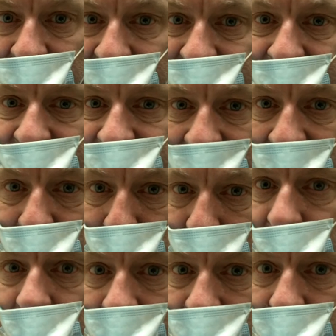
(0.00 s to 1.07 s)
they
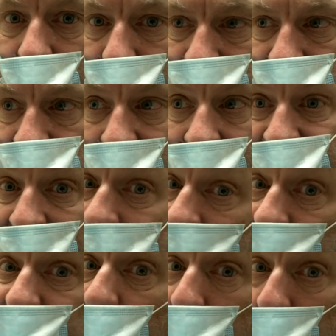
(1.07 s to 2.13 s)
disable those links, I
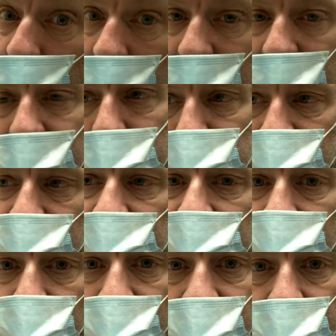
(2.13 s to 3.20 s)
don't know why, but
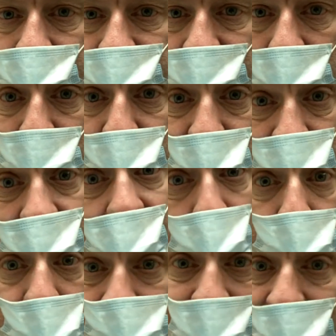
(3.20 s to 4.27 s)
anyway, I'm gonna
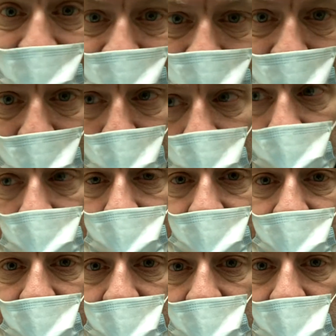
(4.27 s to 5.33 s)
link it anyway.
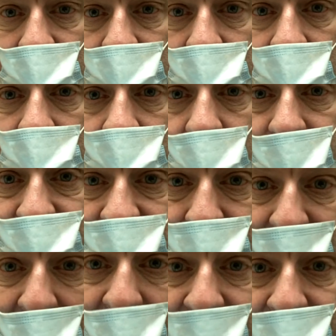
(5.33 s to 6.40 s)
You'll see
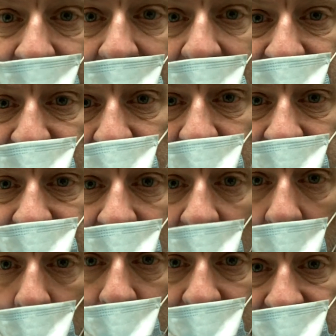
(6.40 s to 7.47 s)
my favorite
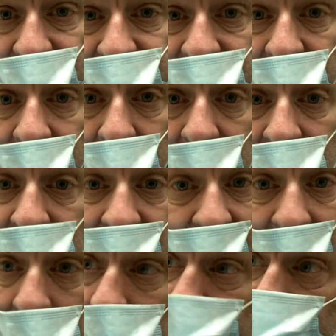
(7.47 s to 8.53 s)
Hellmann's.
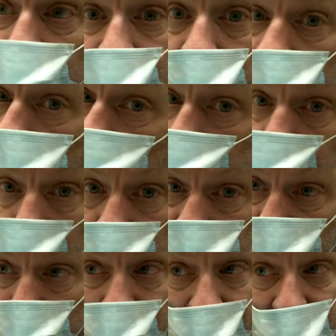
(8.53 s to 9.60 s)
And I'm not a
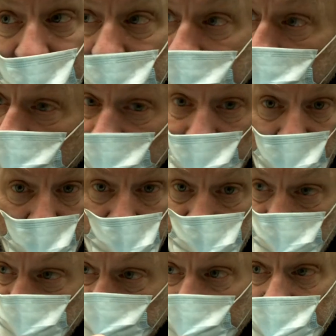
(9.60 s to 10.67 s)
commercial. I hate
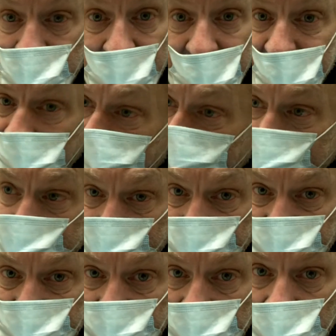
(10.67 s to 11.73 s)
commercials. I hate
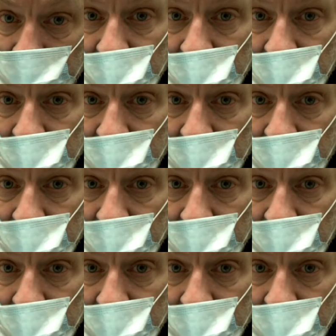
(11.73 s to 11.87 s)
ads.